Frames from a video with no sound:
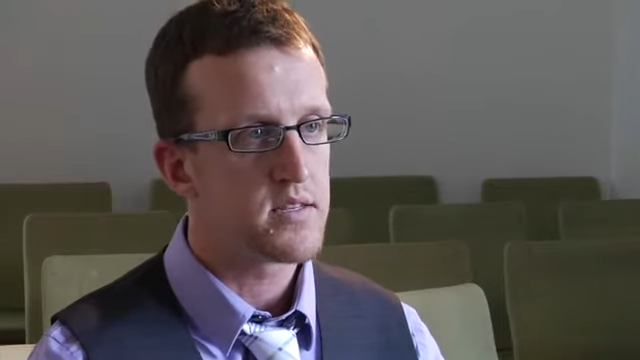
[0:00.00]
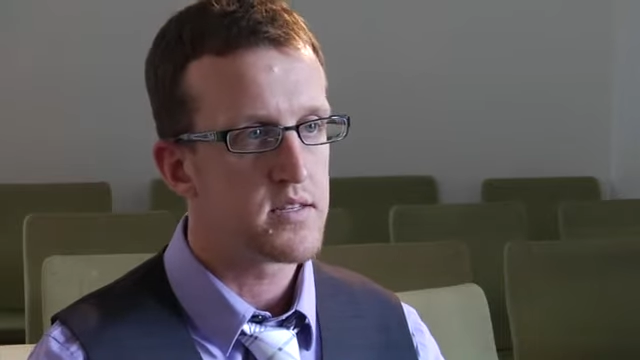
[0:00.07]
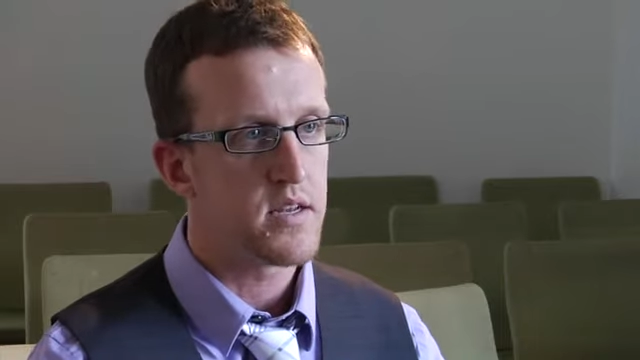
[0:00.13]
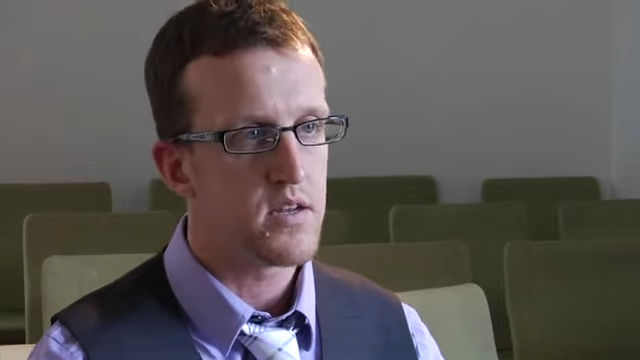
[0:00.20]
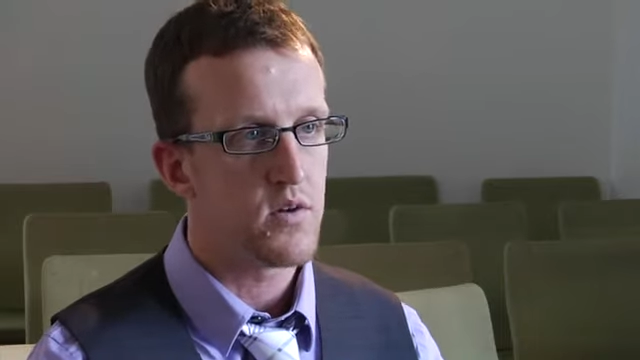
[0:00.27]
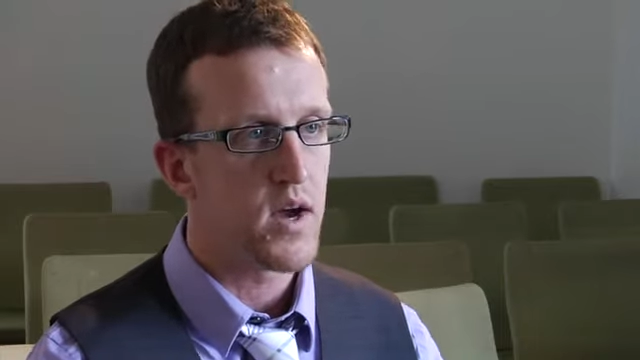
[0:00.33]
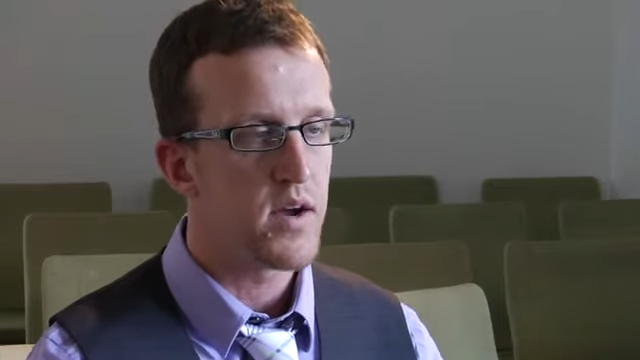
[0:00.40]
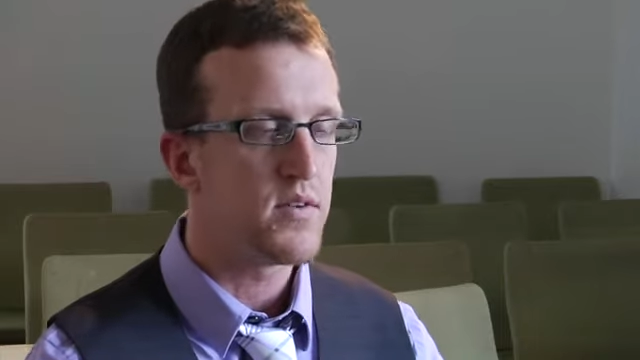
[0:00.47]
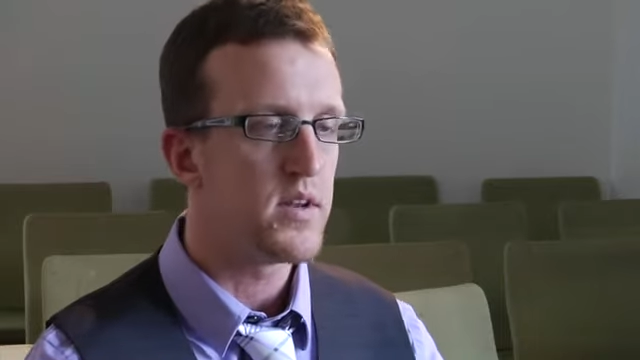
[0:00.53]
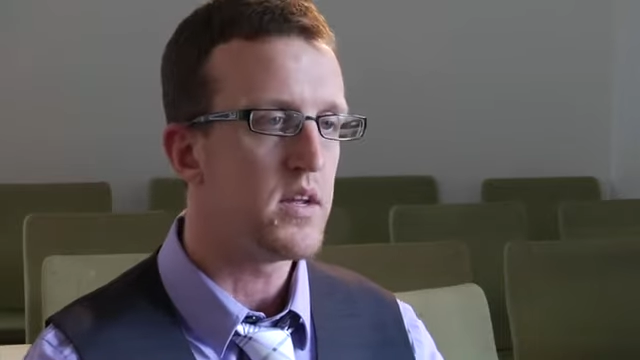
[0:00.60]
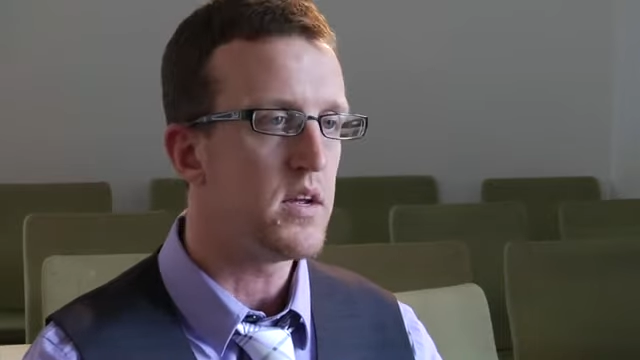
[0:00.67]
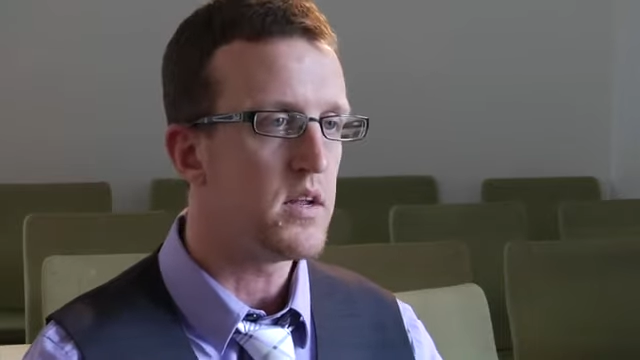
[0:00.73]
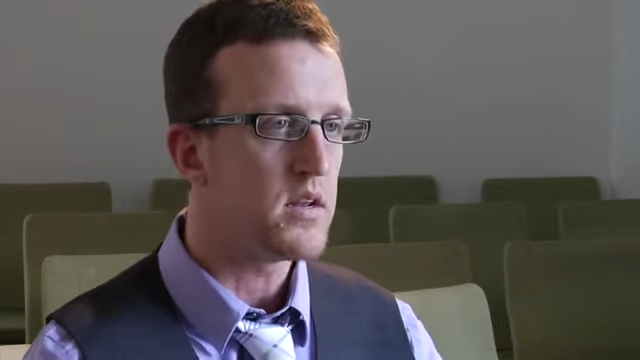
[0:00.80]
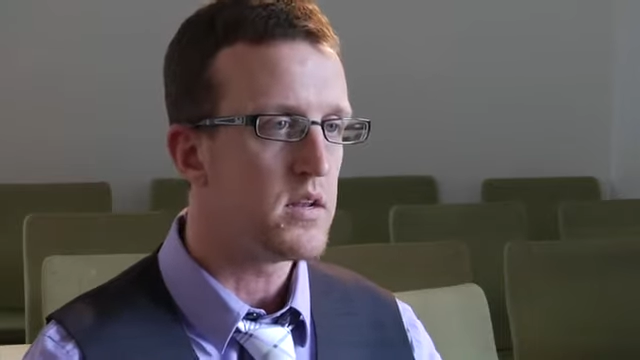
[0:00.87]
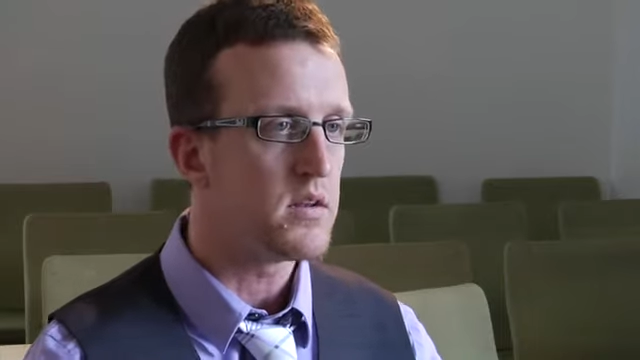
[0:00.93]
say you haven't
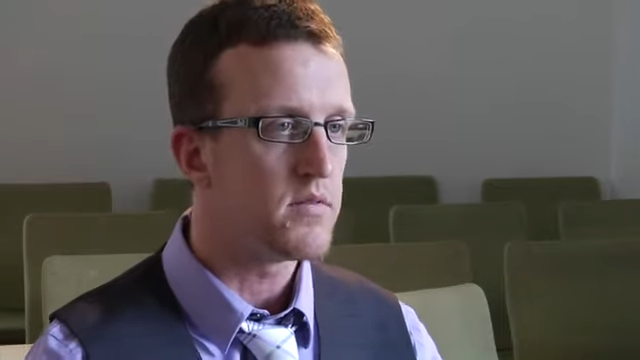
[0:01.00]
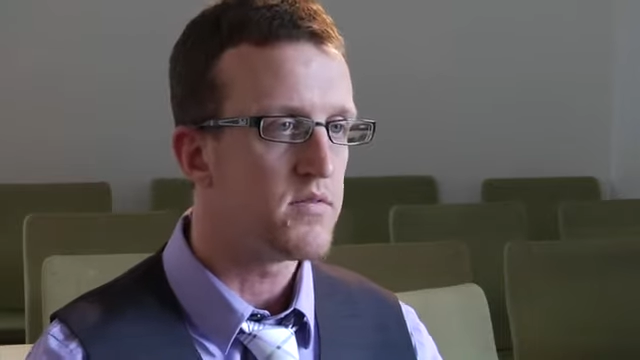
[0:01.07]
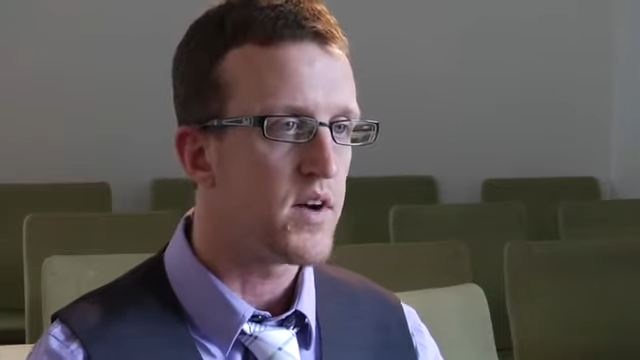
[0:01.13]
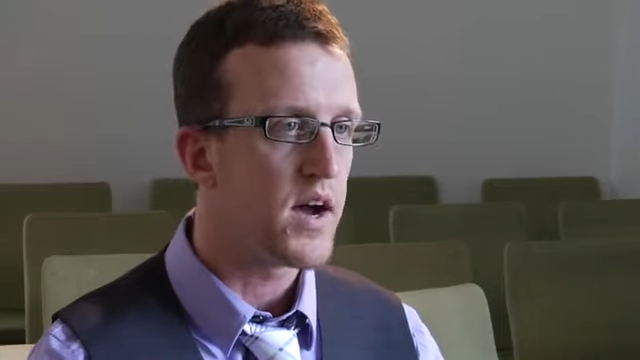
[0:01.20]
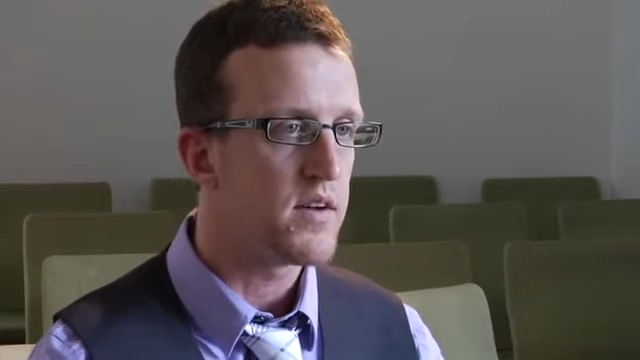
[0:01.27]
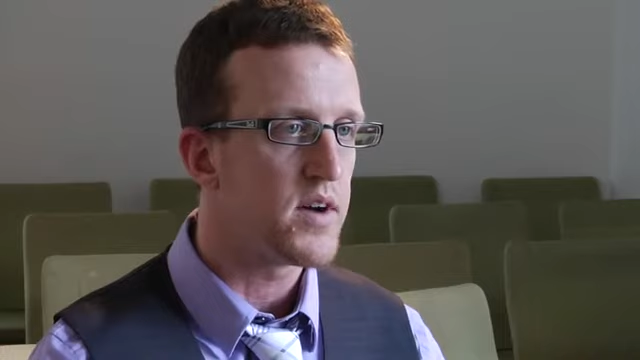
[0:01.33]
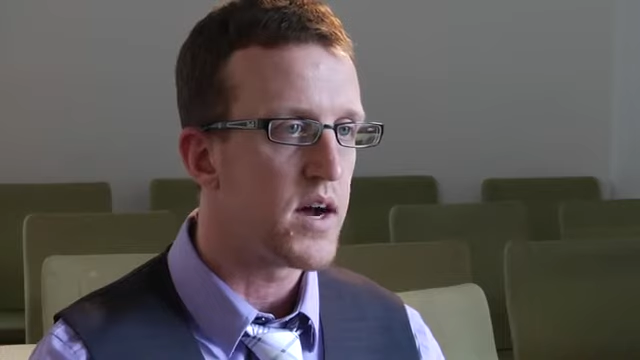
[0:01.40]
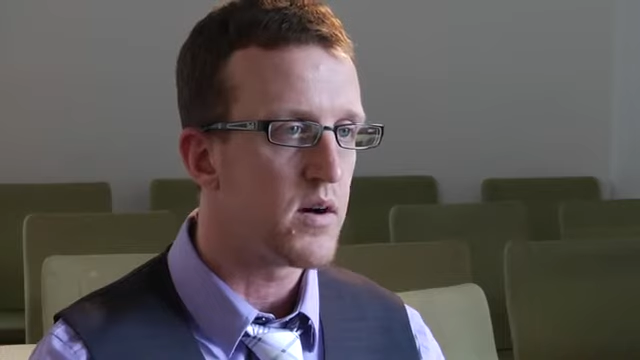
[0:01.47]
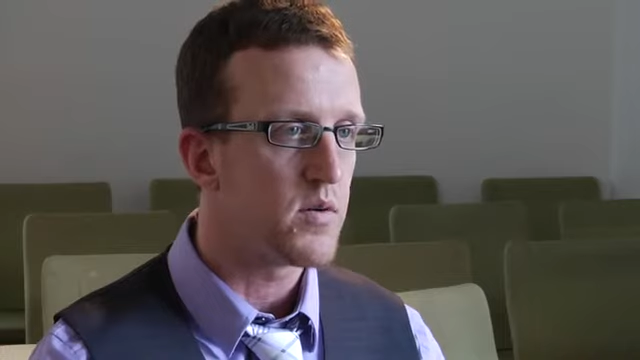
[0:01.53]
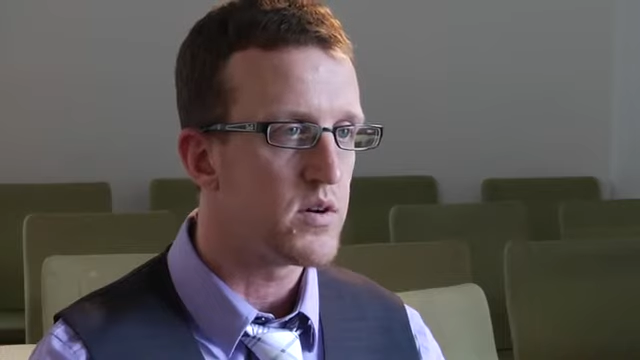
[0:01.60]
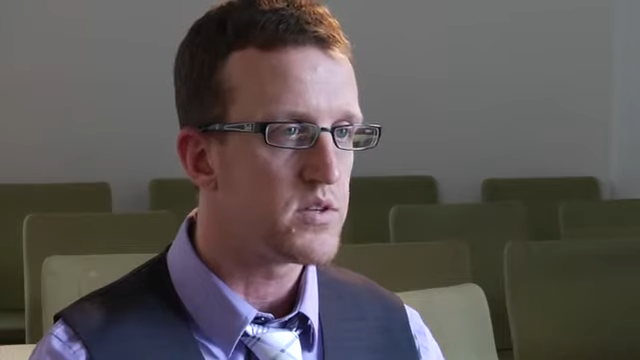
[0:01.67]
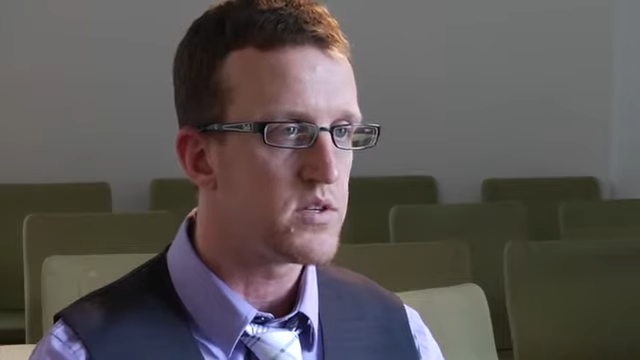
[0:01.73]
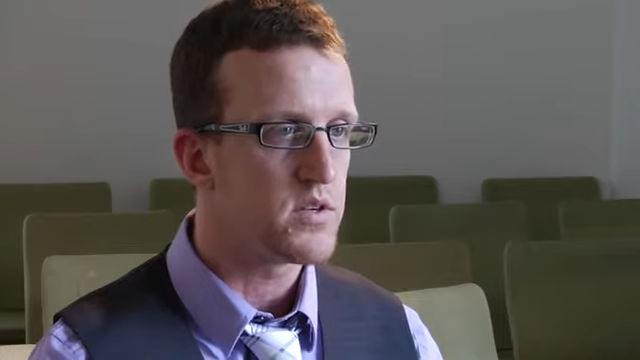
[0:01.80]
eaten in 5 hours